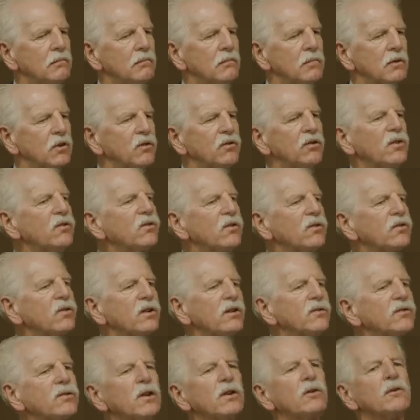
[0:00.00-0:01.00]
Because this is
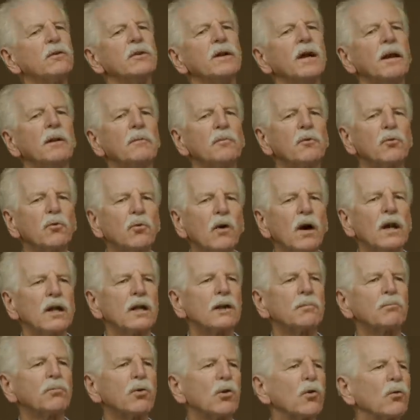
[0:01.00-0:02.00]
considered a
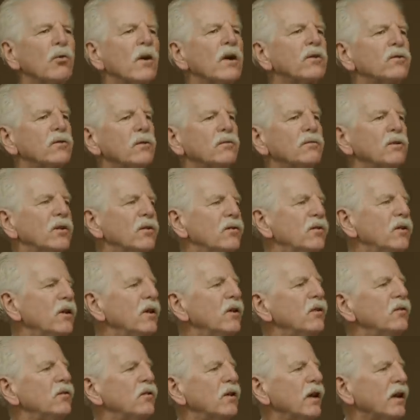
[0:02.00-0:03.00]
chronic progressive
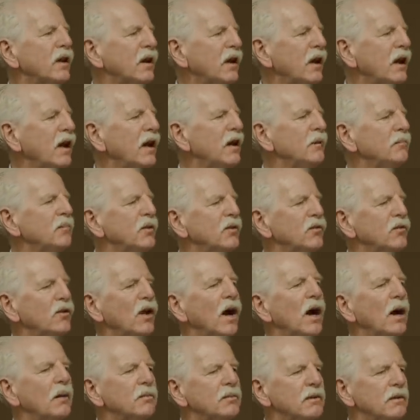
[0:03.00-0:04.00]
disease that can't be
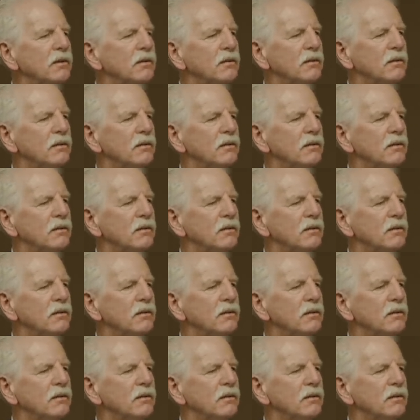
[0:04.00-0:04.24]
stopped.